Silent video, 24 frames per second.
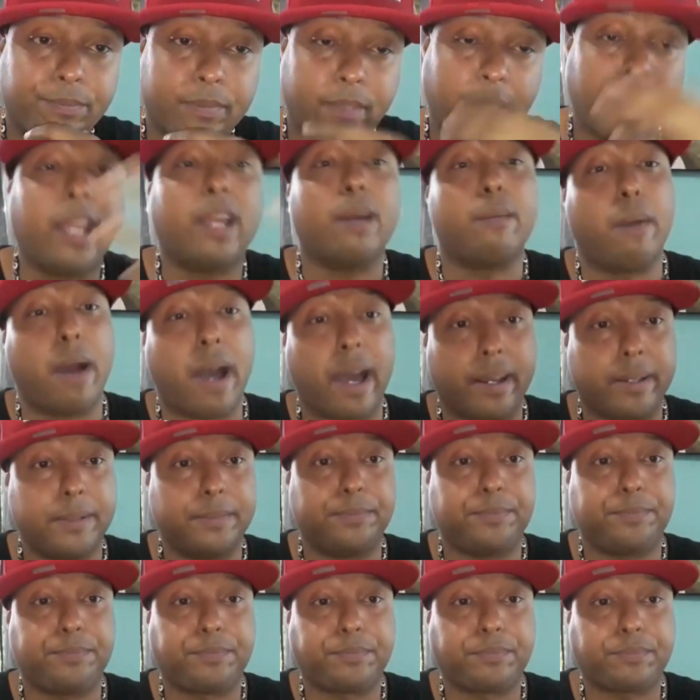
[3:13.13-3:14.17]
Think about it.
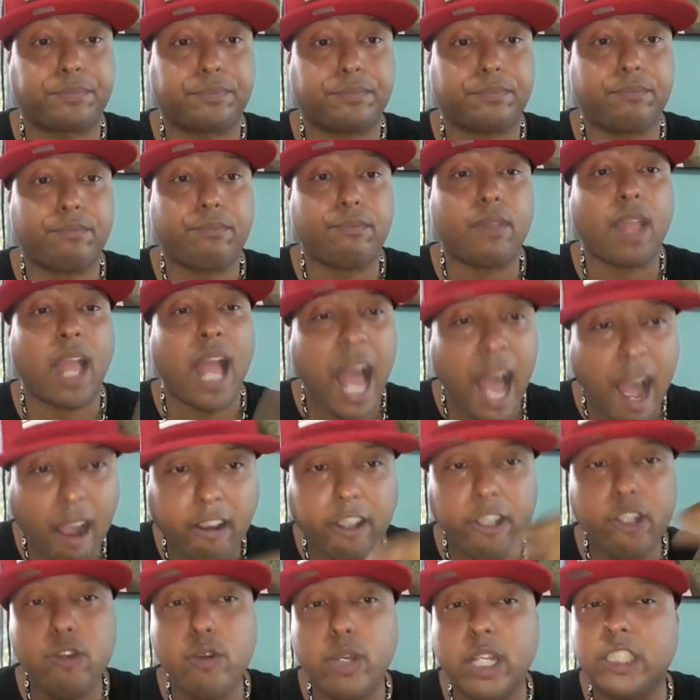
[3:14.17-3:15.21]
How
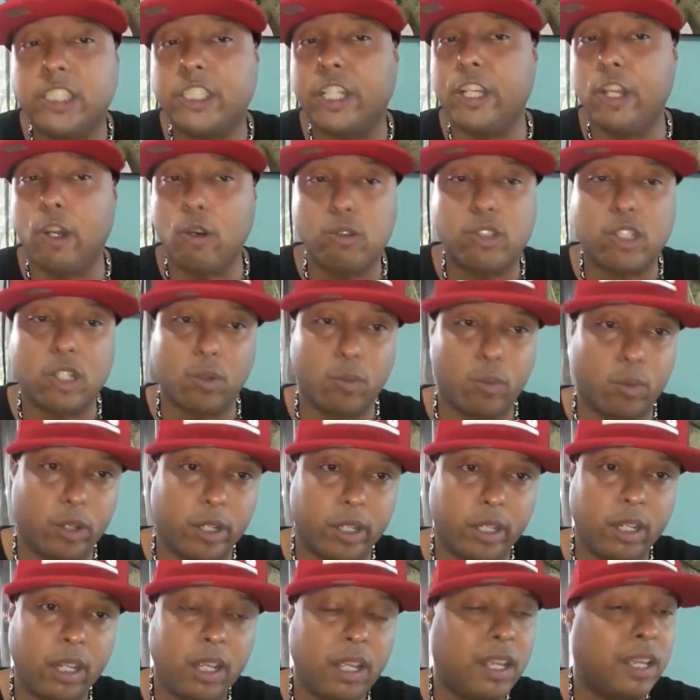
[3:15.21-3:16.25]
can you get to know
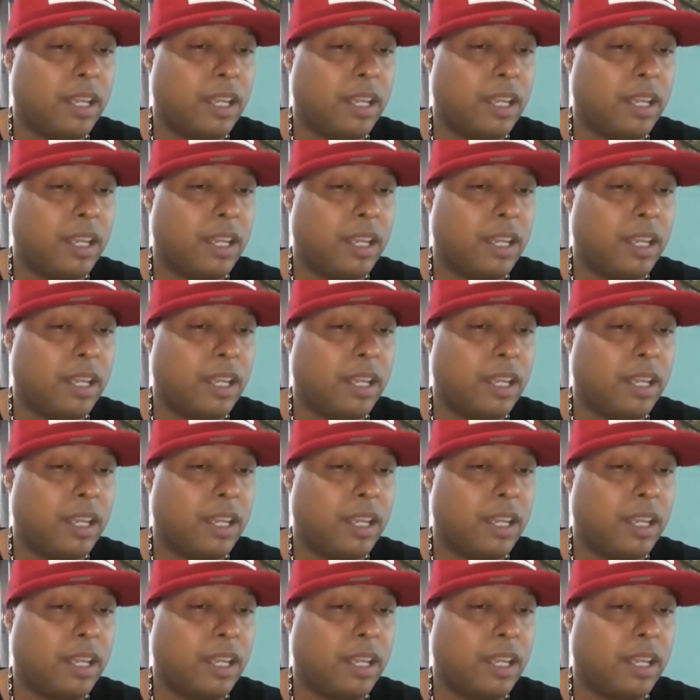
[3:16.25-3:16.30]
someone